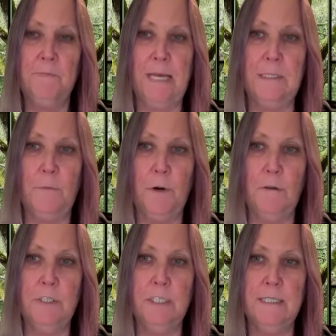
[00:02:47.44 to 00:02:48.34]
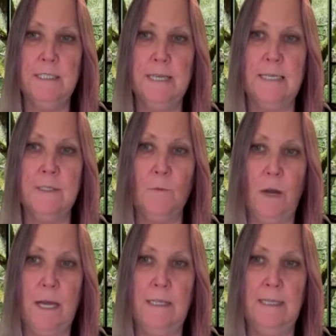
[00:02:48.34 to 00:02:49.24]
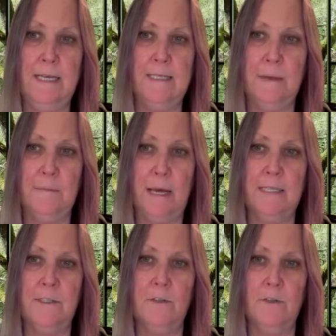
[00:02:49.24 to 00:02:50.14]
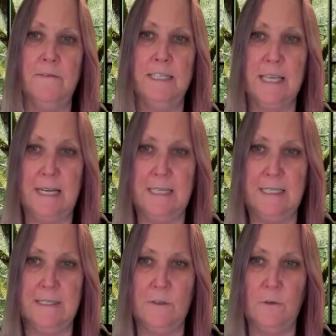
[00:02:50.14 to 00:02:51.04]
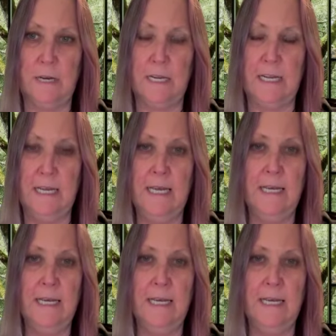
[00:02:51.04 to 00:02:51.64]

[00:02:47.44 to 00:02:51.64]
and approaches, as well as a Master of Science degree